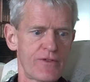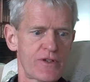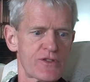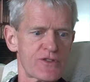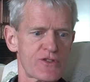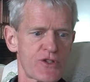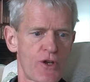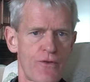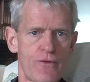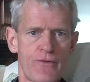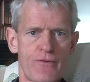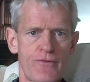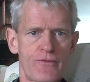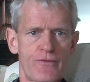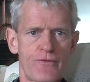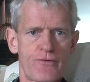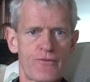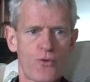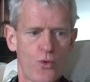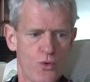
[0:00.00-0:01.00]
so
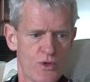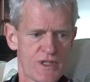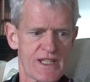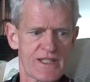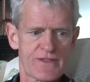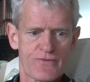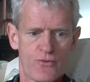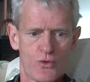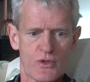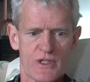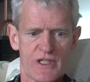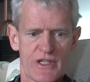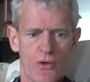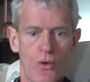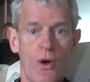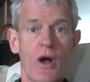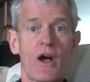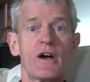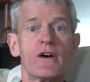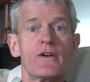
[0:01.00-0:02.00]
fortis, fortior,